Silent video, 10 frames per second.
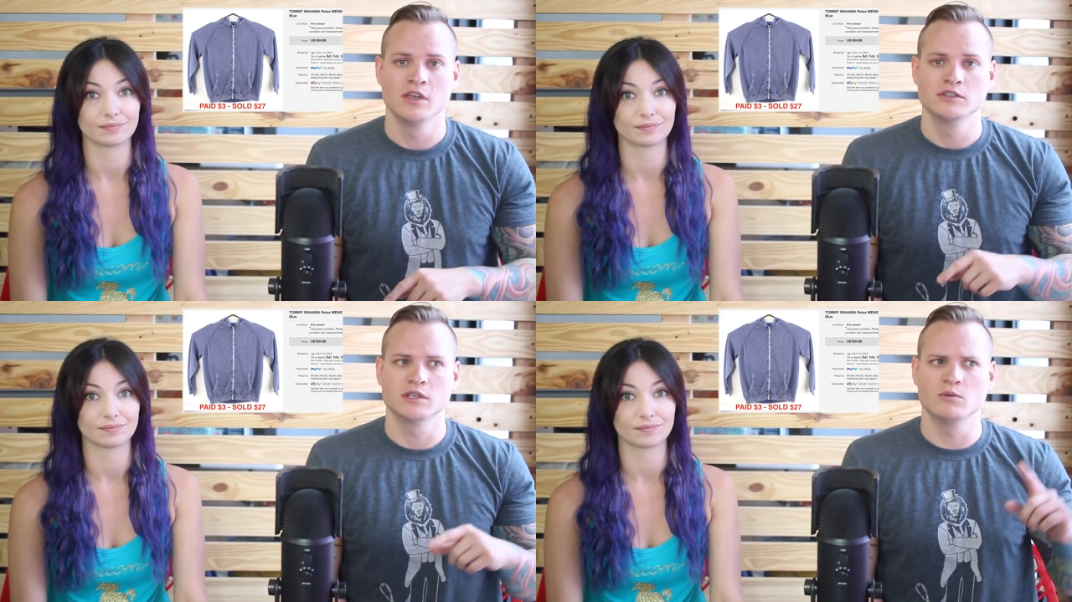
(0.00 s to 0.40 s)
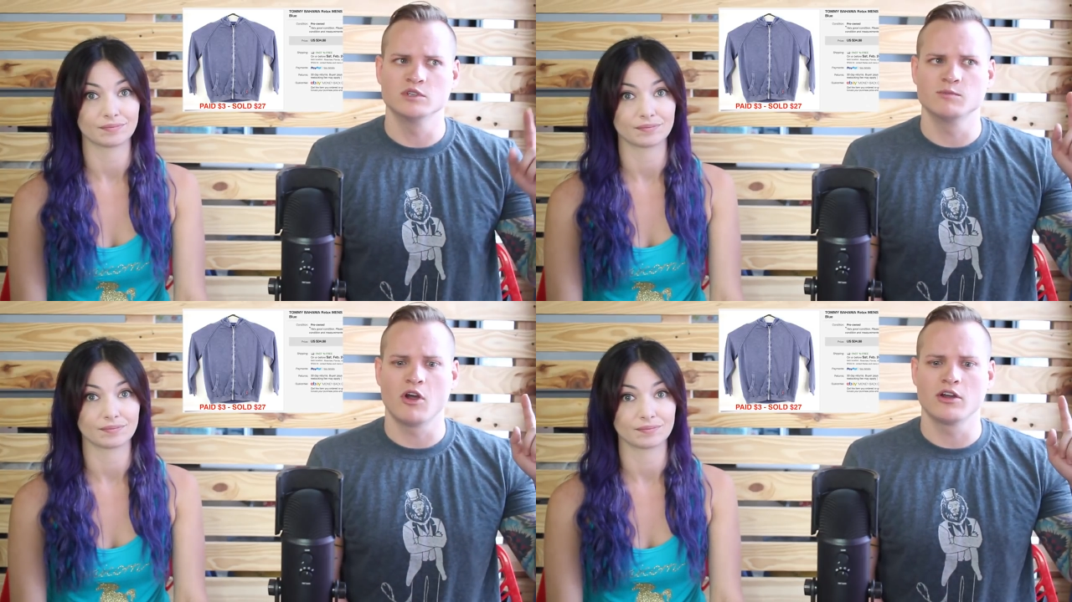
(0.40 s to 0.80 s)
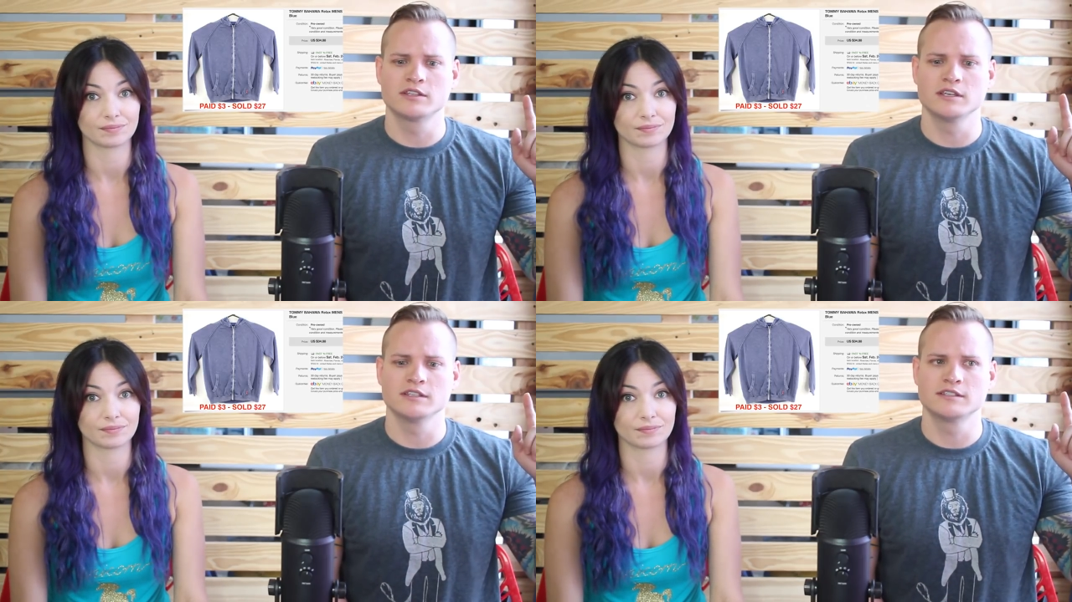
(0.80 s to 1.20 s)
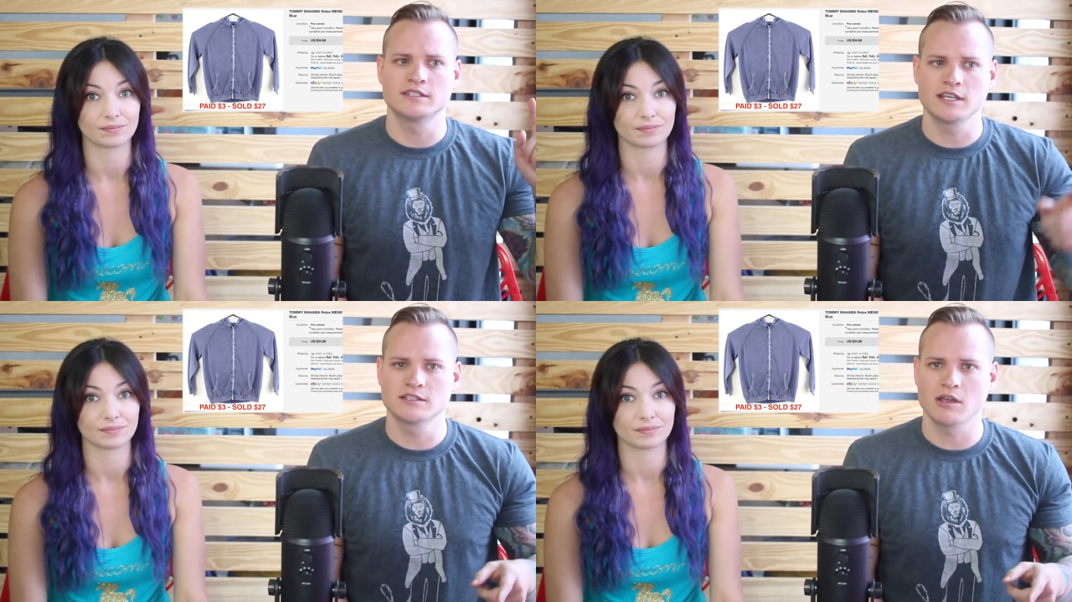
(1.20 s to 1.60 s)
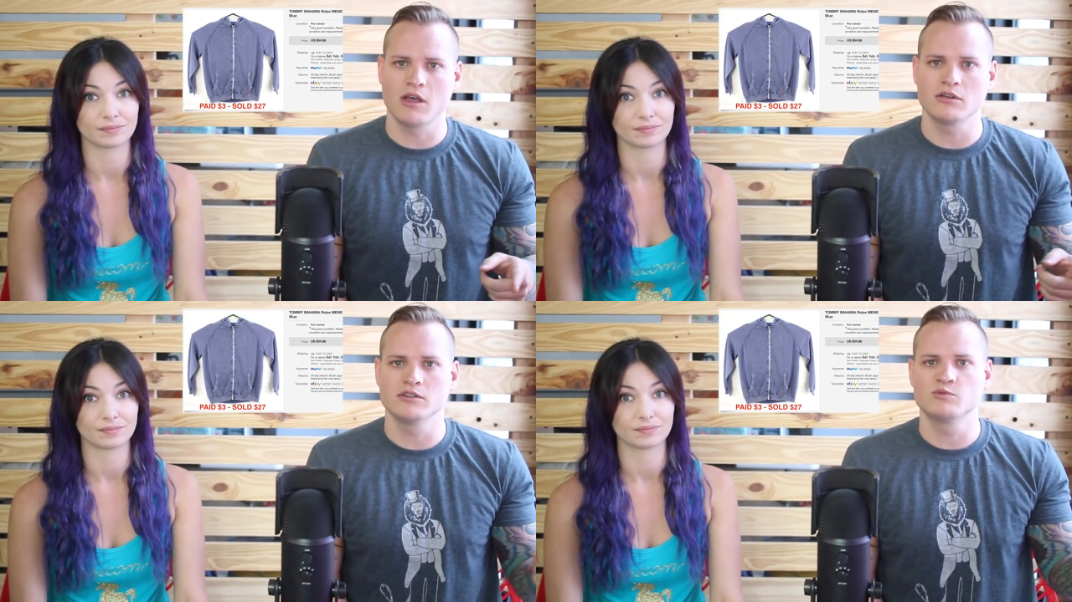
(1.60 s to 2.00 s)
Speaker 1: So it was marked
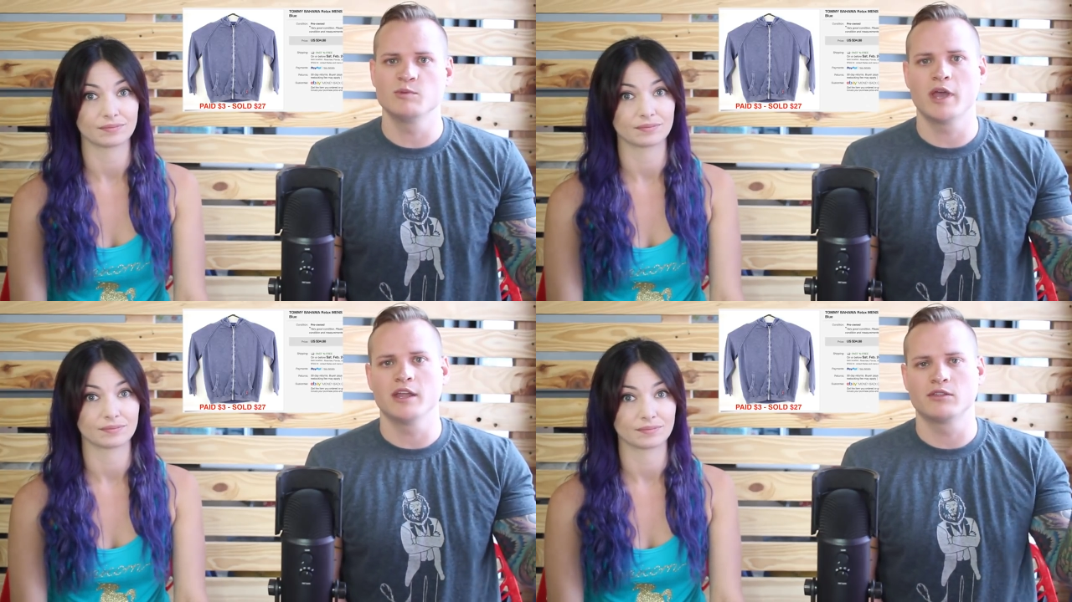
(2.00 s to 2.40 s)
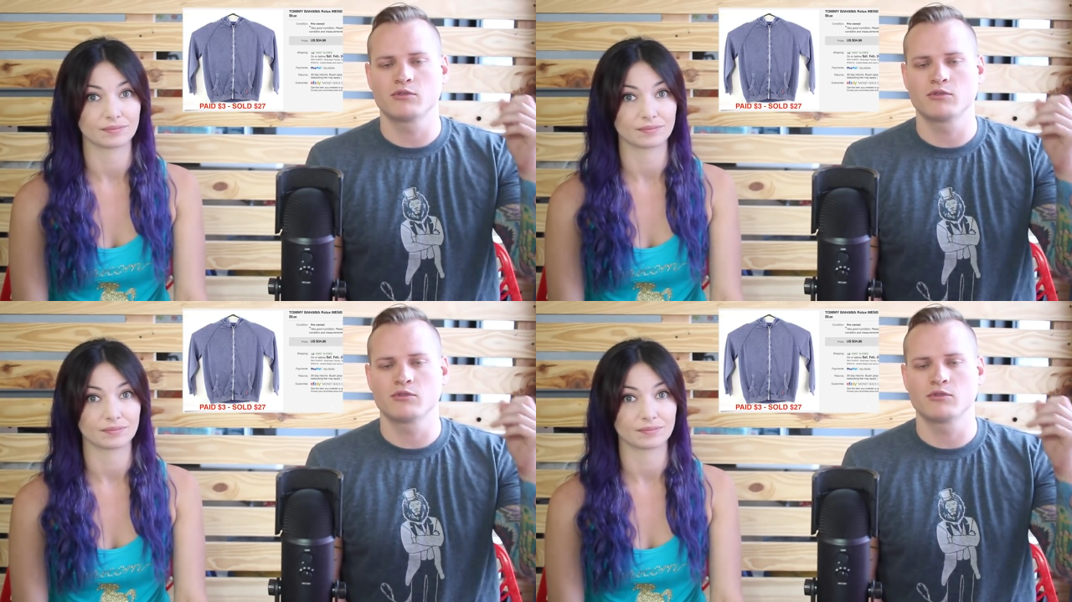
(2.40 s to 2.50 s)
$6. We paid